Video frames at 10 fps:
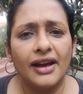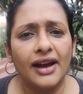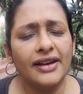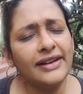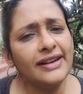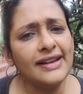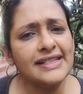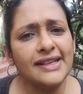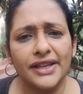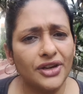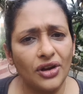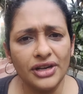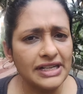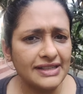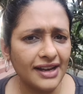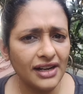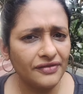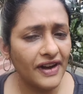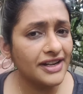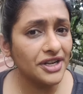I realize that they're not exactly
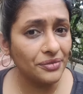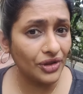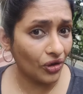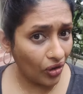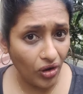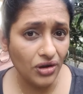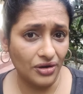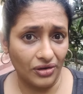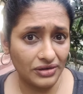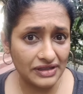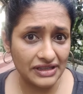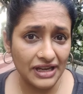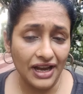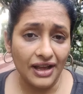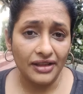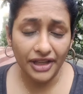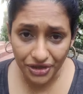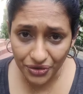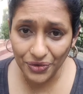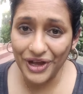fighting with all dogs. They
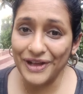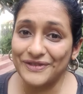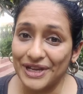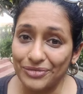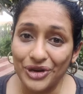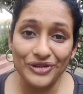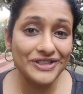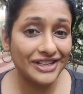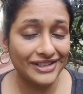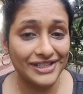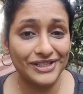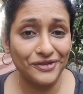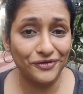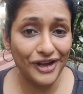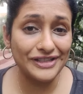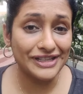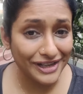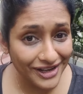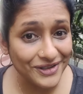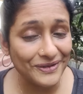do have some dogs they consider friends
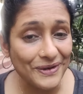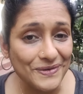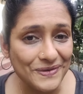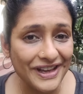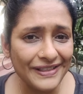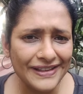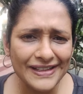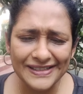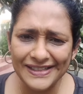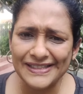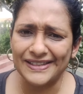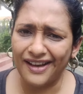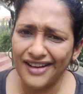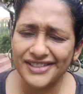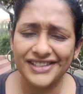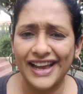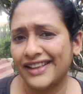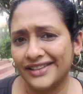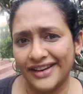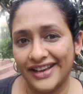and get along with. It's just large
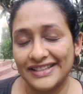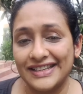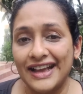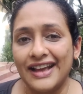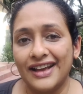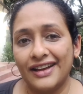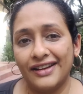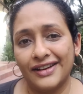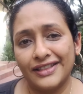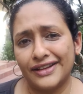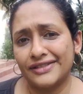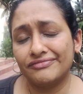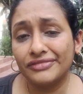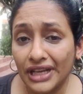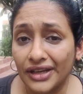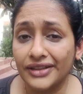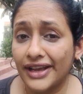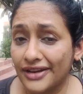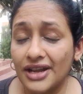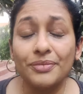gatherings that
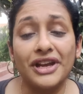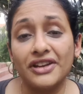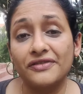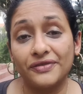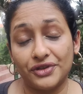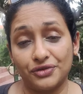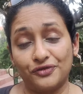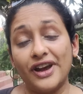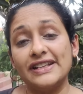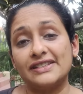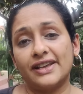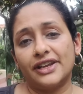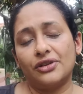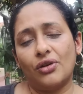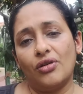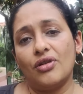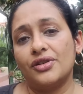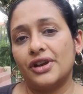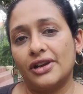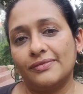they end up getting to fights in,
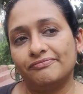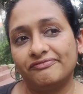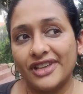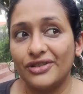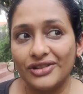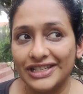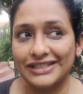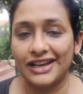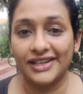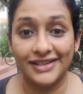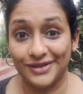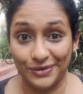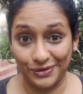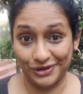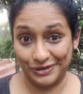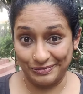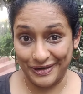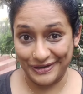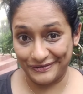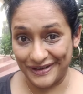or they're not exactly social
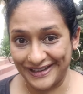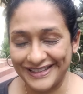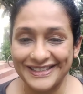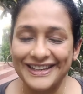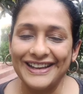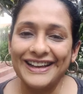butterflies.